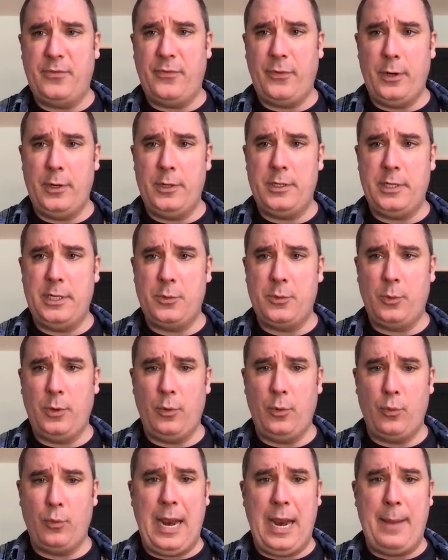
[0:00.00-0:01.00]
first as we're
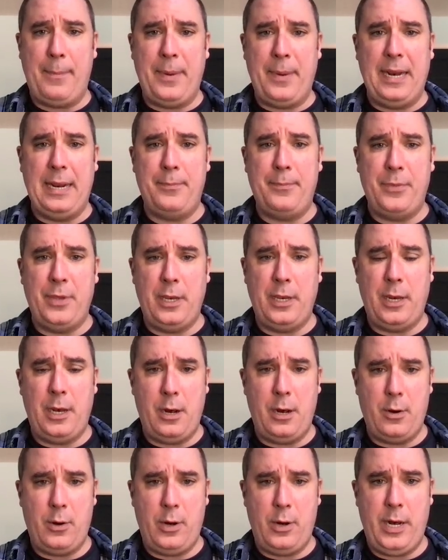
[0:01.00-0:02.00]
wrapping up the
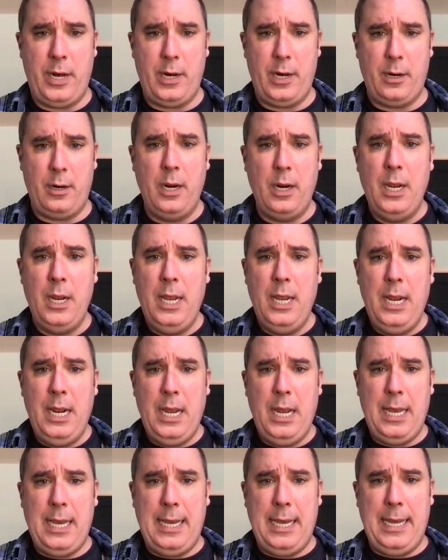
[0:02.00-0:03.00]
year here.
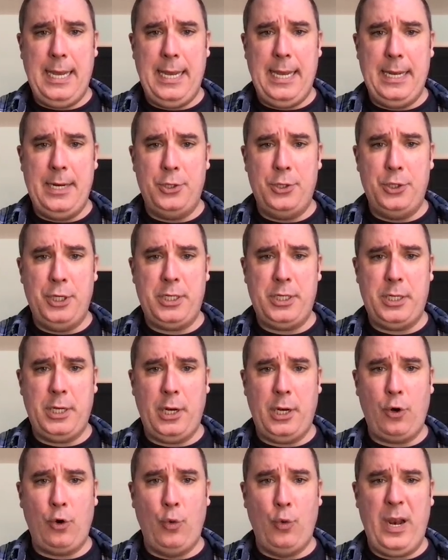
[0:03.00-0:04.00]
Uh, just a
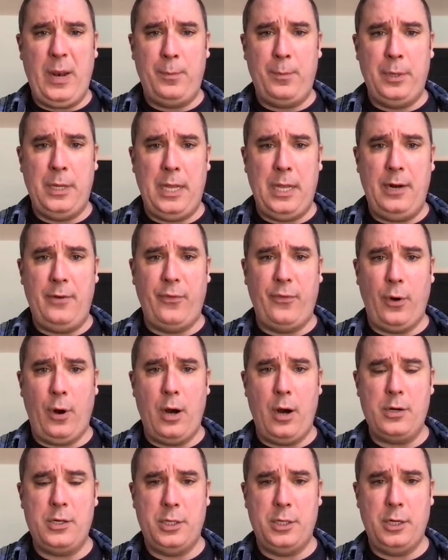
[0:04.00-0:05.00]
quick plug for
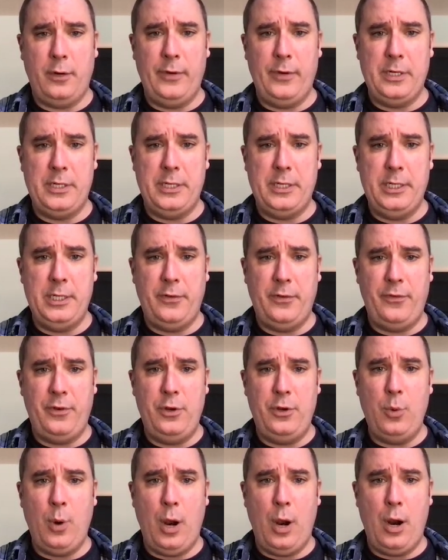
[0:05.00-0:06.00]
our services. If
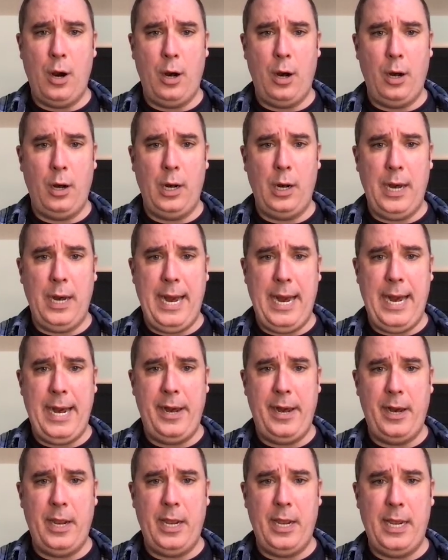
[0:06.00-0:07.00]
you are
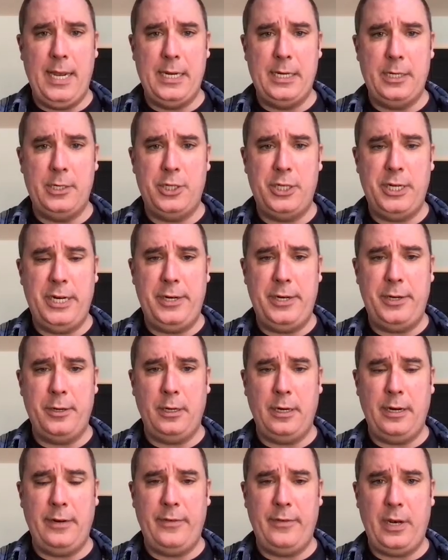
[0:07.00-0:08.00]
a uh, senior
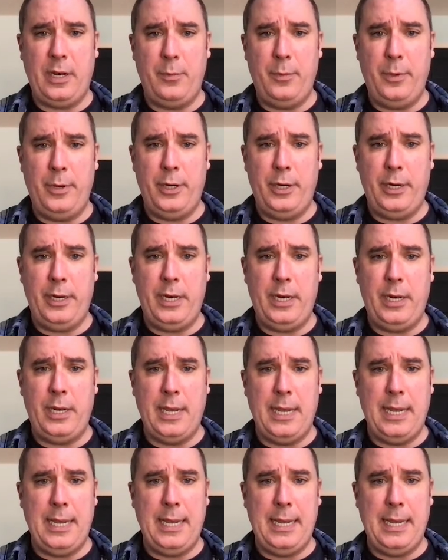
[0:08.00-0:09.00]
living community,
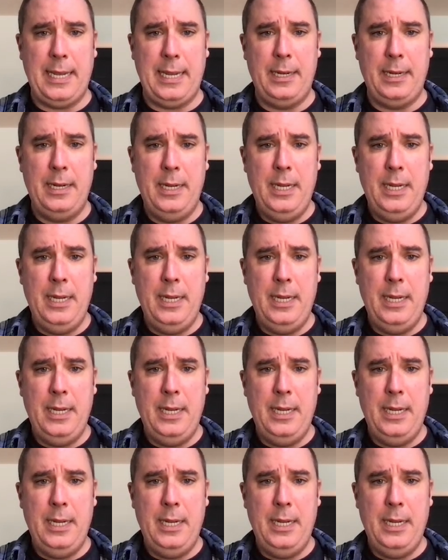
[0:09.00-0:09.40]
uh,